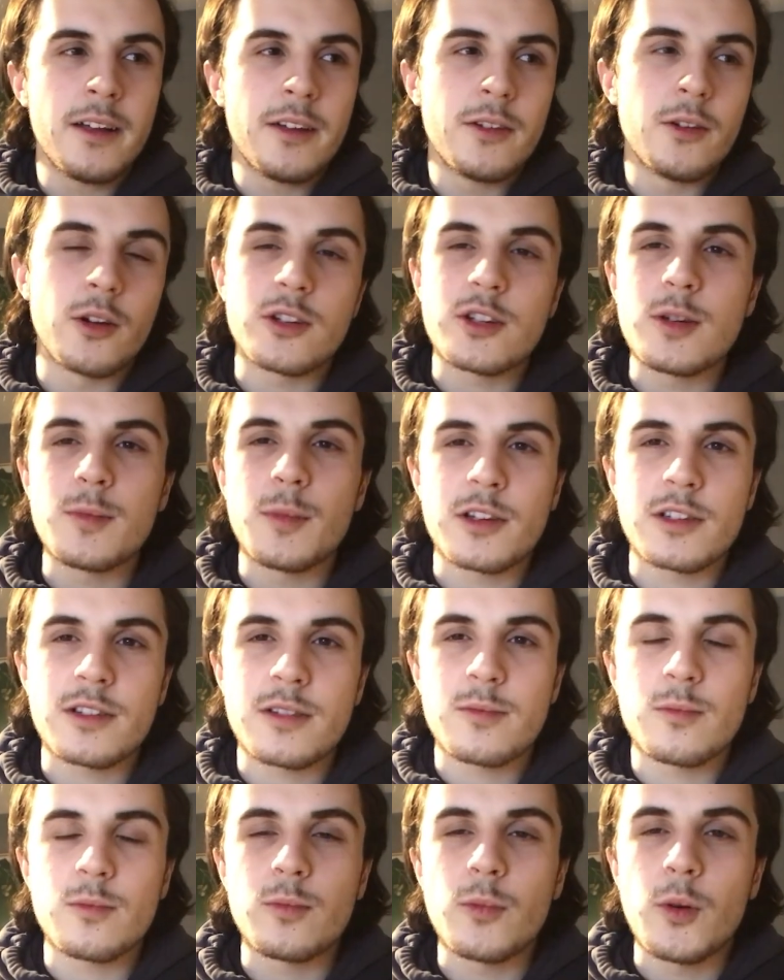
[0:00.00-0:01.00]
not too much
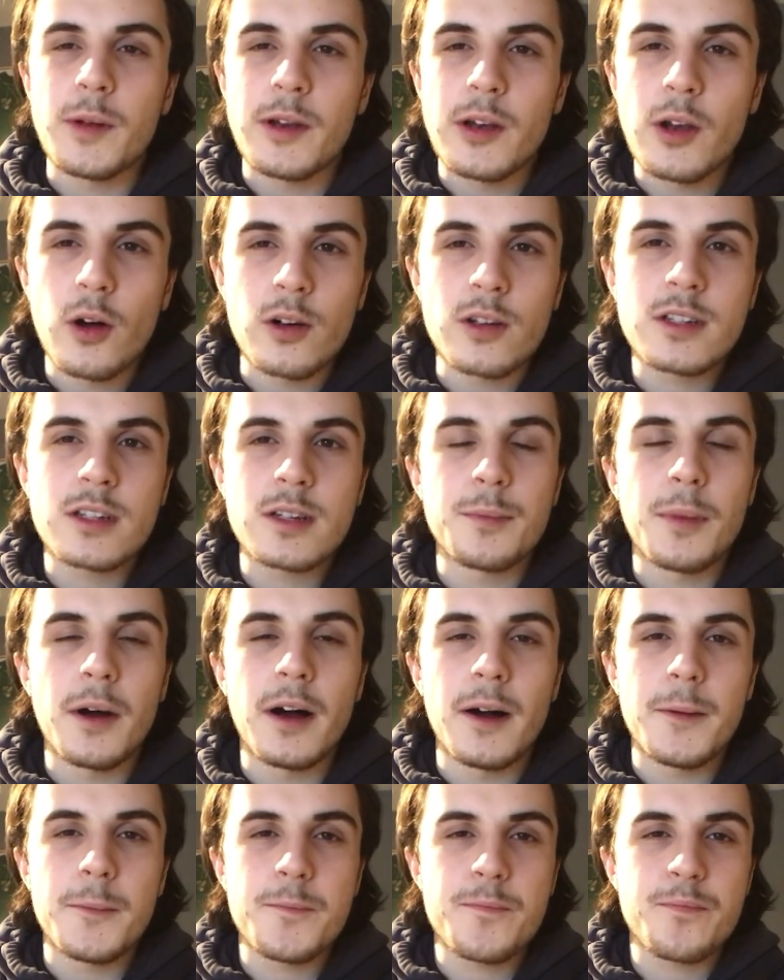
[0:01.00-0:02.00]
will be lost,
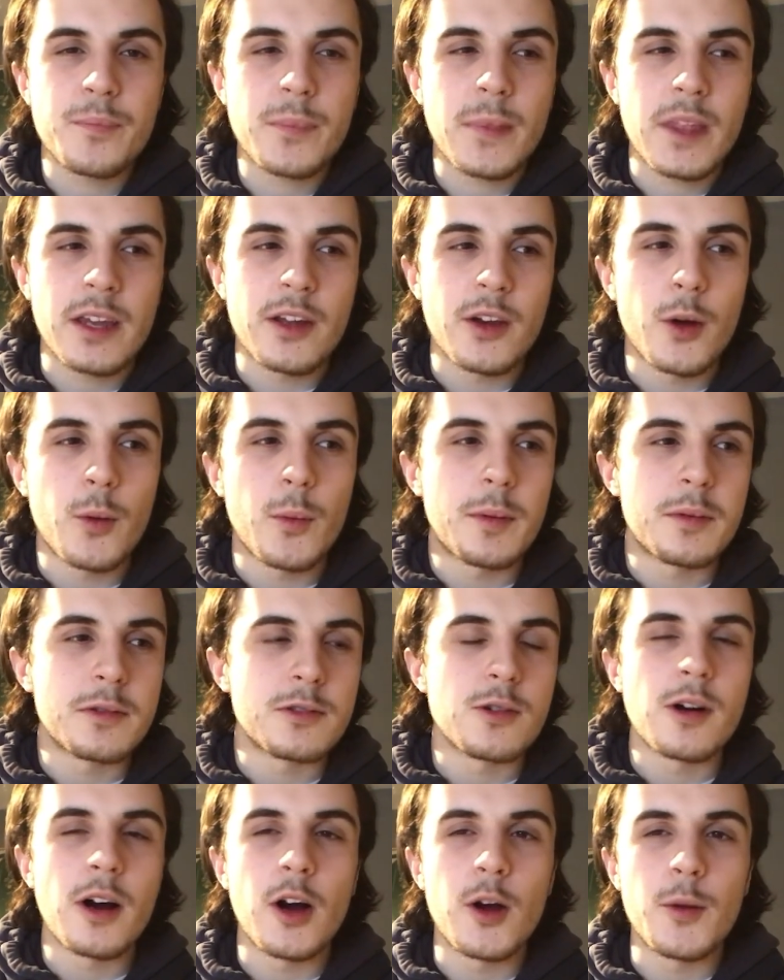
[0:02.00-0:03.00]
but we were
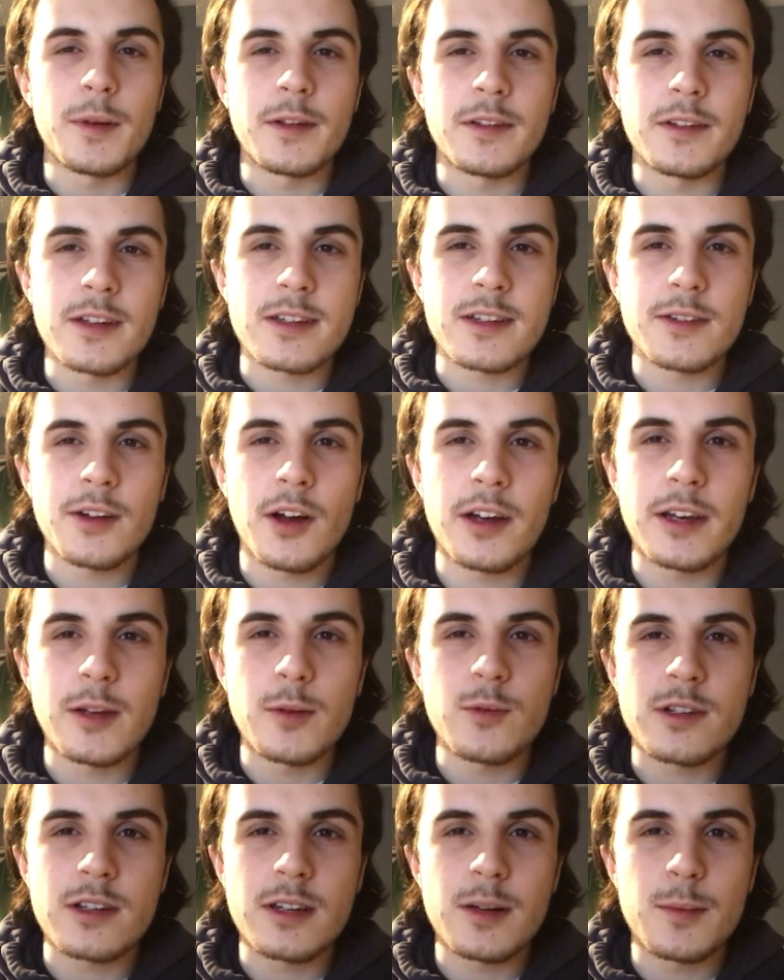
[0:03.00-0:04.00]
all hoping that Cenani
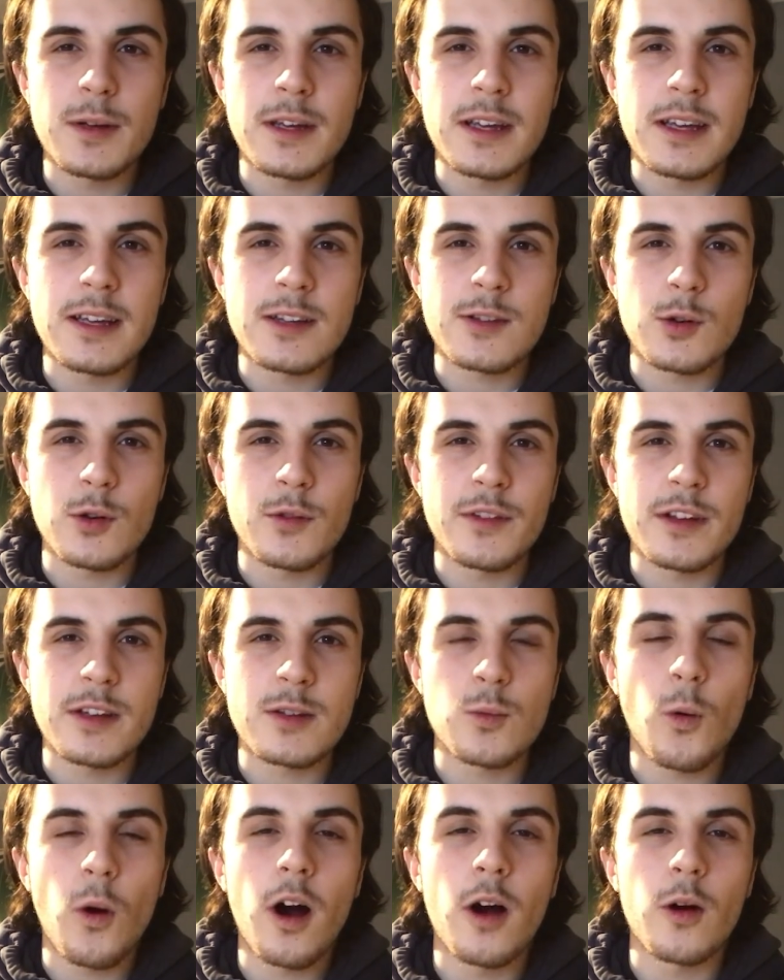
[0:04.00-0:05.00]
was going to be sort of this
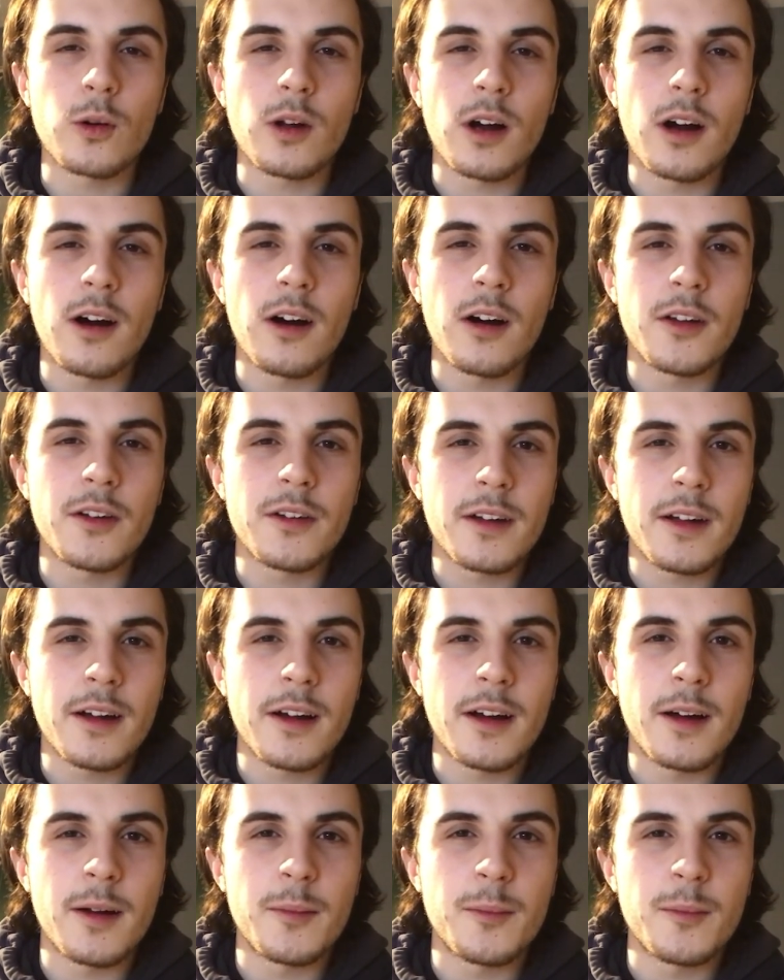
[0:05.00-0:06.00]
wild card
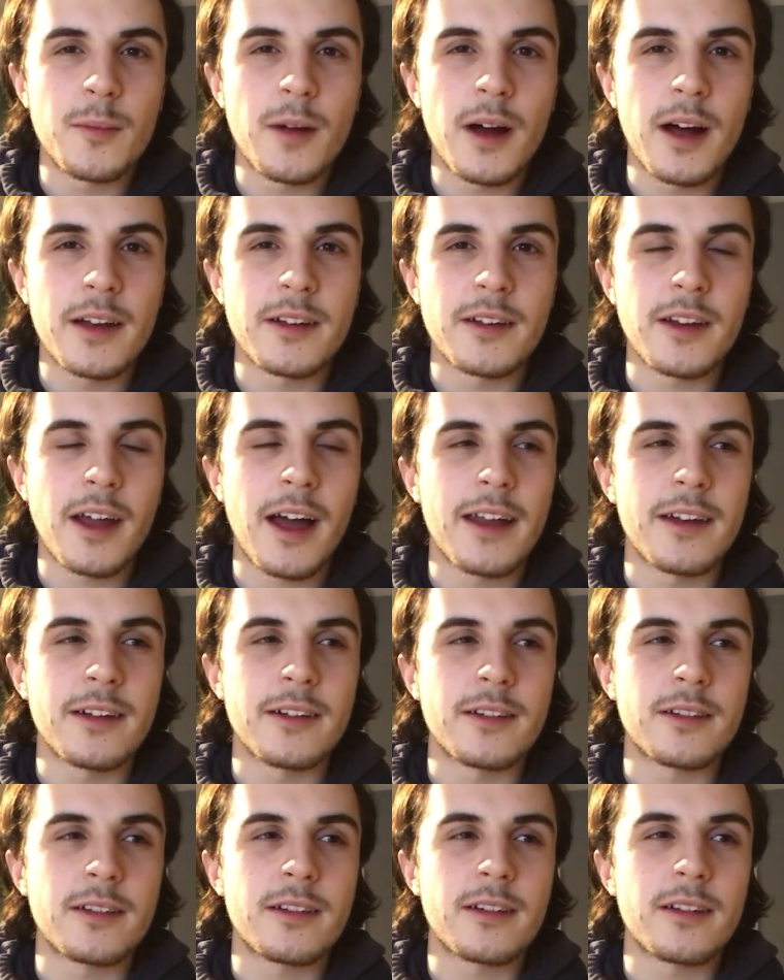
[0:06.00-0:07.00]

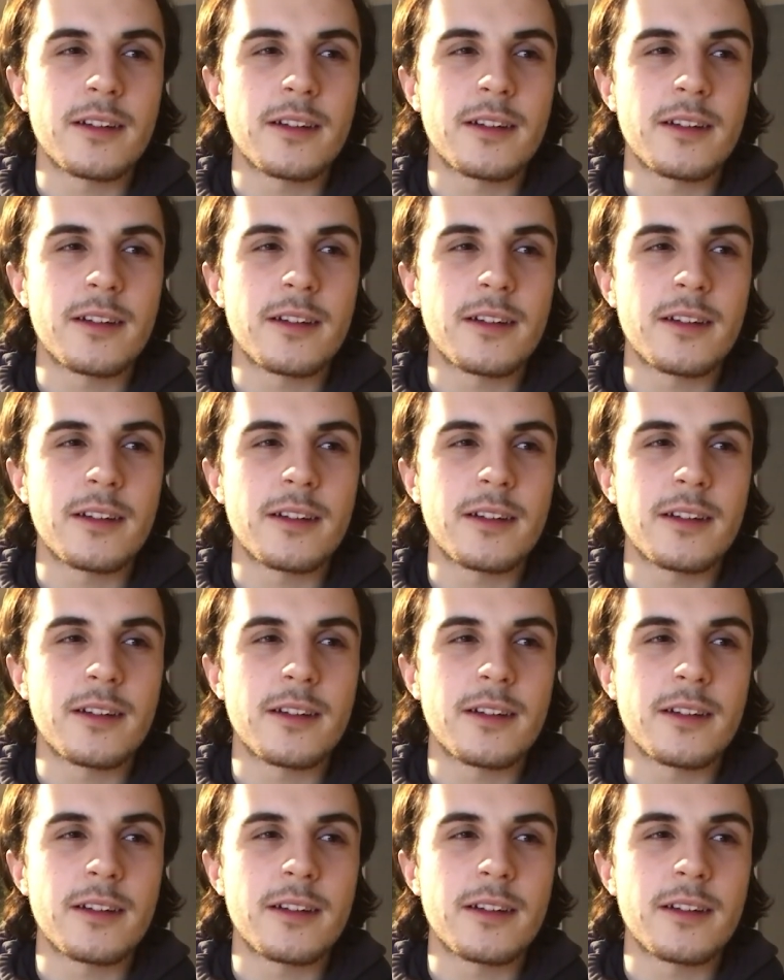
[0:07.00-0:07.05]
and